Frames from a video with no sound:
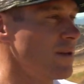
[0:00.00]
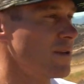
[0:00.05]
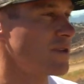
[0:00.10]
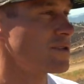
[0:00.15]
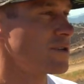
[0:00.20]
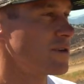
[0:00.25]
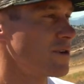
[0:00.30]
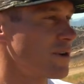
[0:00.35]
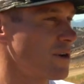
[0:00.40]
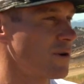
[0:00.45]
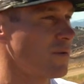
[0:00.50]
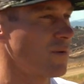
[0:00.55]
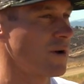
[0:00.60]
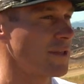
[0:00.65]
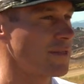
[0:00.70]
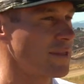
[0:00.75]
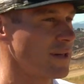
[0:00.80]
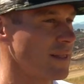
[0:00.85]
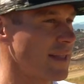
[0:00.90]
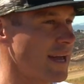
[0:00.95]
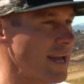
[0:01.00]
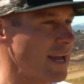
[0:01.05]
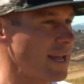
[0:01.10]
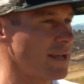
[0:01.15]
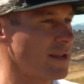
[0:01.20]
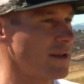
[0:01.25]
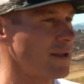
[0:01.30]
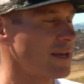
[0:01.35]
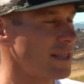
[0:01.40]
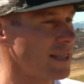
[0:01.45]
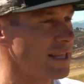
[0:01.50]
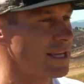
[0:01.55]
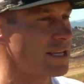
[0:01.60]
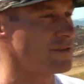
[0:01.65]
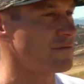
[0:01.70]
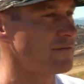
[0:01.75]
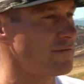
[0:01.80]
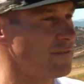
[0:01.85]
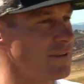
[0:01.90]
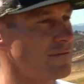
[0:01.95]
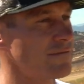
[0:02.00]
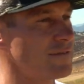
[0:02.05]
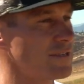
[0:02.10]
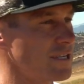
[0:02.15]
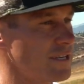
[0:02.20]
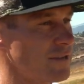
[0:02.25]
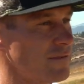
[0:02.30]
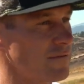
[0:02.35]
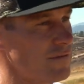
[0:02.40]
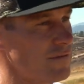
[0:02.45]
So you're gonna want the landing at least 15